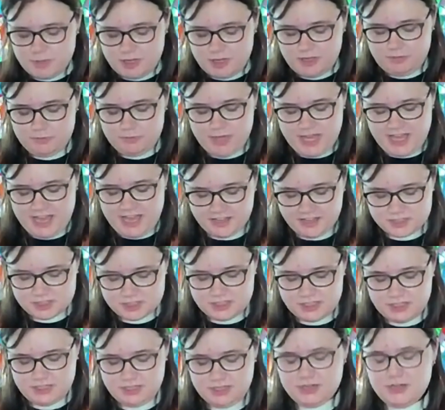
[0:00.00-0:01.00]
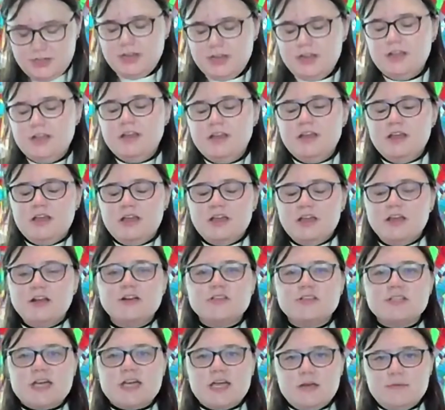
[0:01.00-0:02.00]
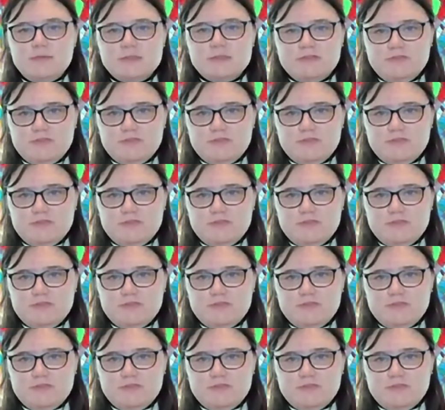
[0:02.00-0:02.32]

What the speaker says: compassion in our times of